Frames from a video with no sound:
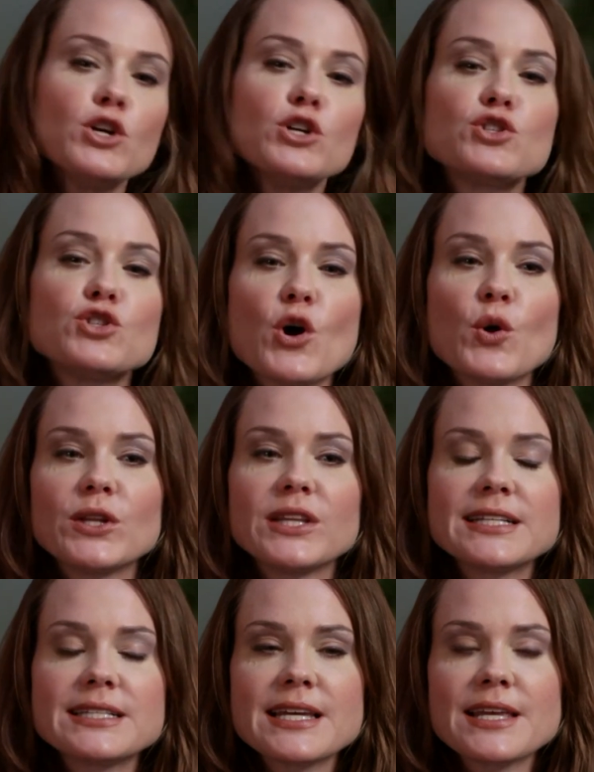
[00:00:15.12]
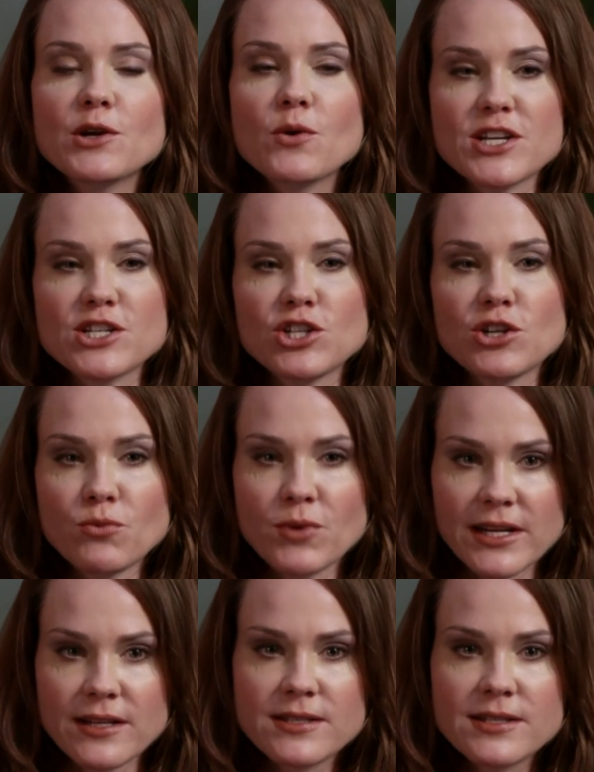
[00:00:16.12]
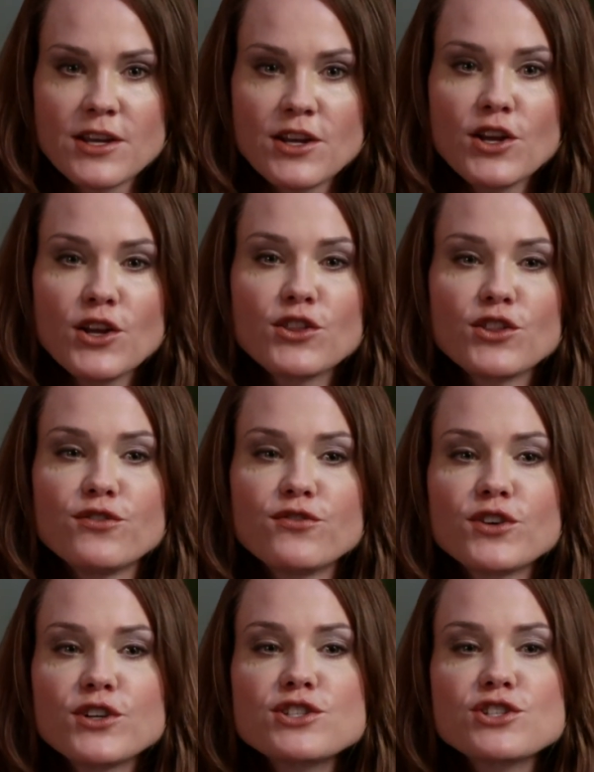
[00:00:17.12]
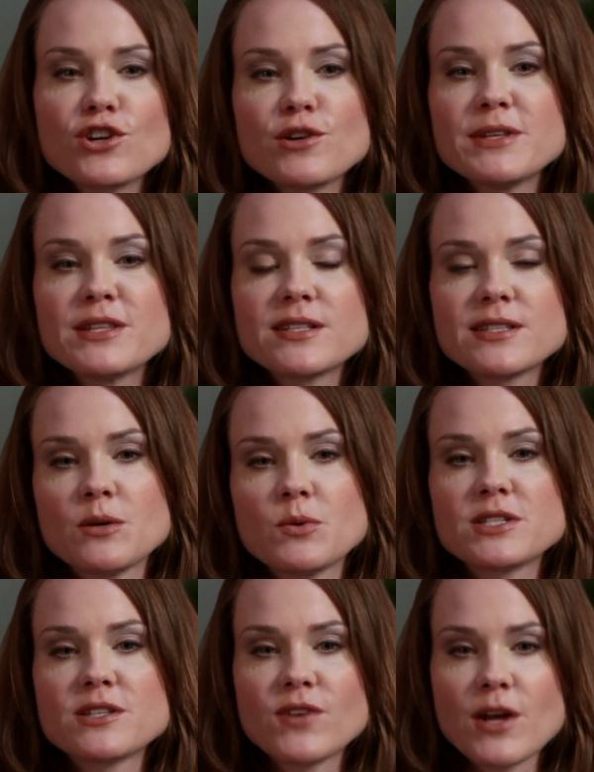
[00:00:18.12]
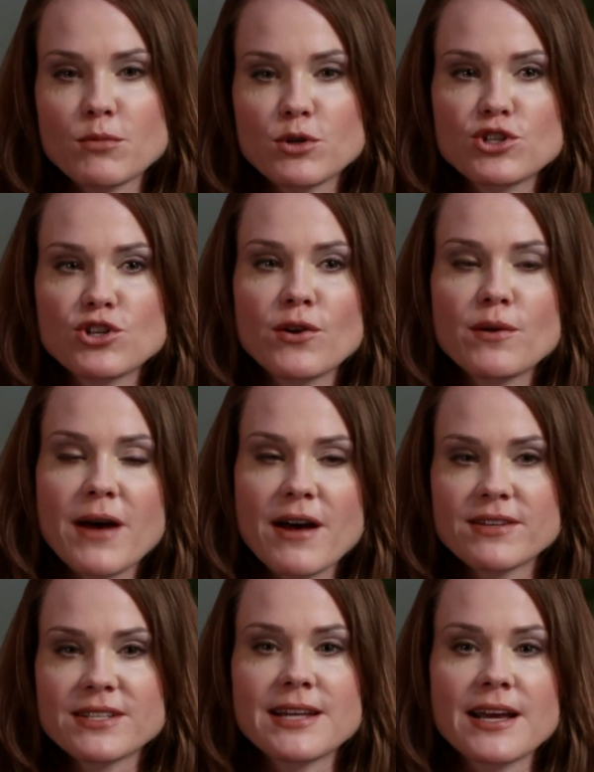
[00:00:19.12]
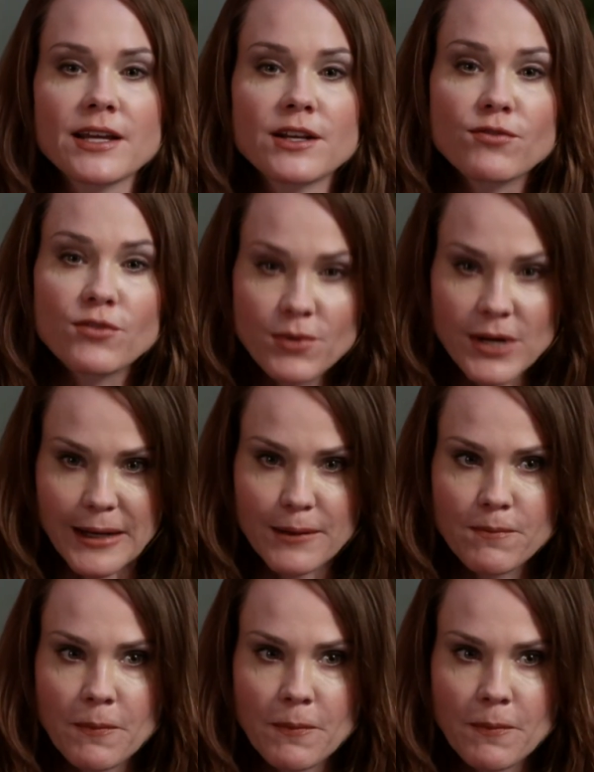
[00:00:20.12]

So let's say the question reads, the first term in the sequence of numbers shown above is -3.